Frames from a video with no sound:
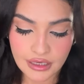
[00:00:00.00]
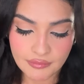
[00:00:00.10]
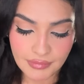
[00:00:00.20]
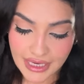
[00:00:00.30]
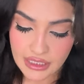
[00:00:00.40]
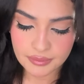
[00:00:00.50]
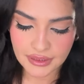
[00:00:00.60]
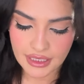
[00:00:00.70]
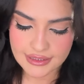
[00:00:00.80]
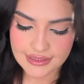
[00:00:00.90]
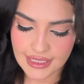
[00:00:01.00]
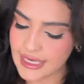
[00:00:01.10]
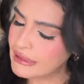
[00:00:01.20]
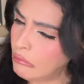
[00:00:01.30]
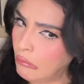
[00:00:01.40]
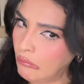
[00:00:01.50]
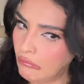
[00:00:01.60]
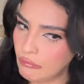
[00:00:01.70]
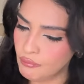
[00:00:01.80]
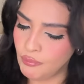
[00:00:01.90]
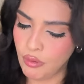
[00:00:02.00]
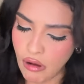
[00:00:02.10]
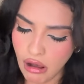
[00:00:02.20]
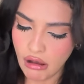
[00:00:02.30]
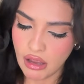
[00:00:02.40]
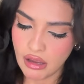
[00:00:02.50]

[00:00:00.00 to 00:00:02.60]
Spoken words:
makeup lines. Like, blah,